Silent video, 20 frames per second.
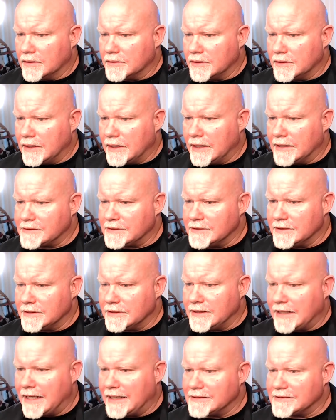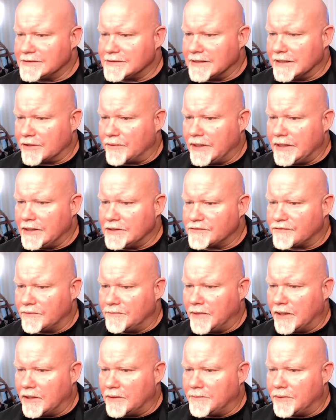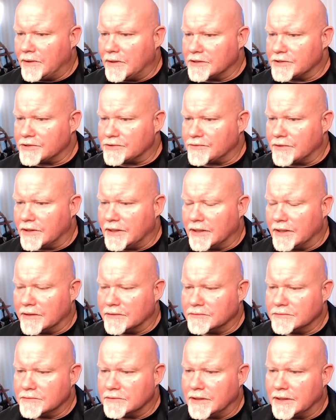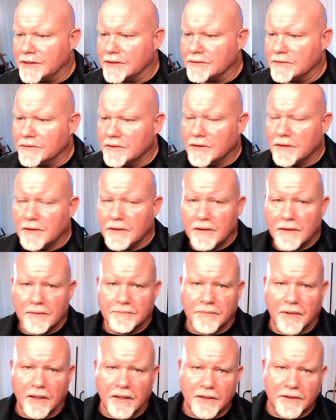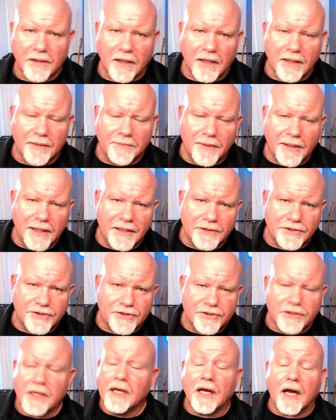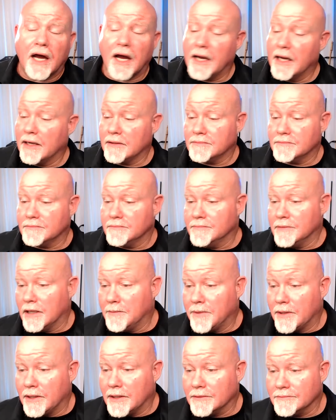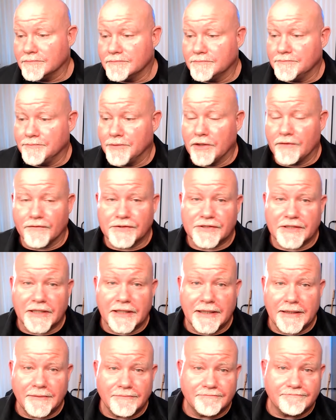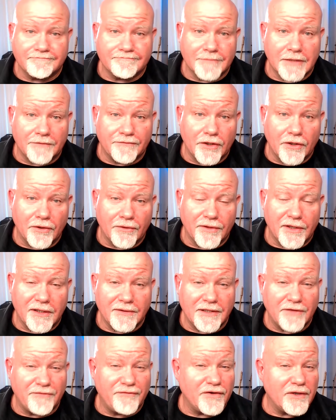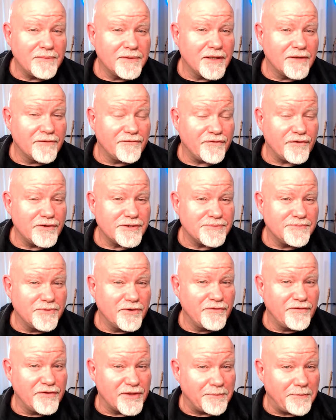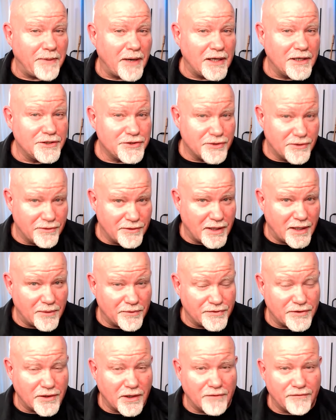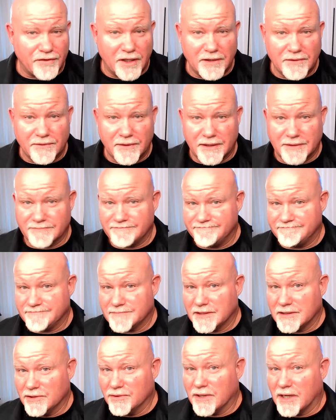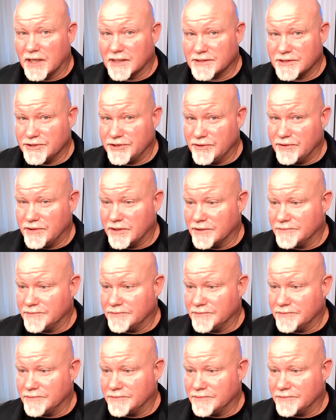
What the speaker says: Essendon Hennessy, greetings from Melbourne, Australia. Right. Bondi Beach. Melbourne, beautiful city. Love to go there. They filmed the first movie, The Punisher, there with Dolph Lundgren, Lou Gossett Jr.